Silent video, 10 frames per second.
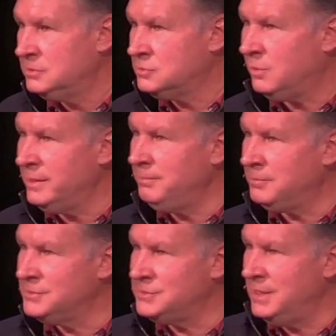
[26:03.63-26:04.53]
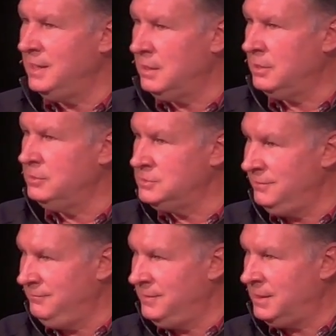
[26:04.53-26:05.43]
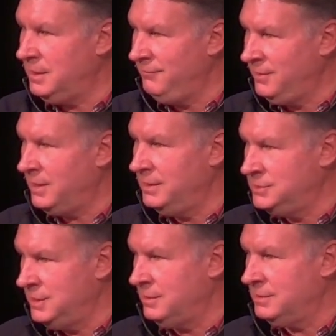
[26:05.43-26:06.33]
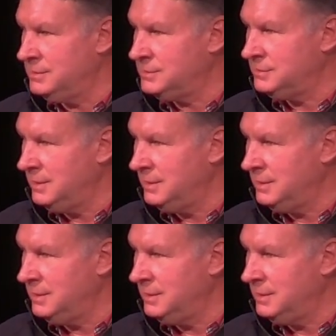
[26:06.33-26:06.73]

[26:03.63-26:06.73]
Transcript: 20% are usually very, very generous,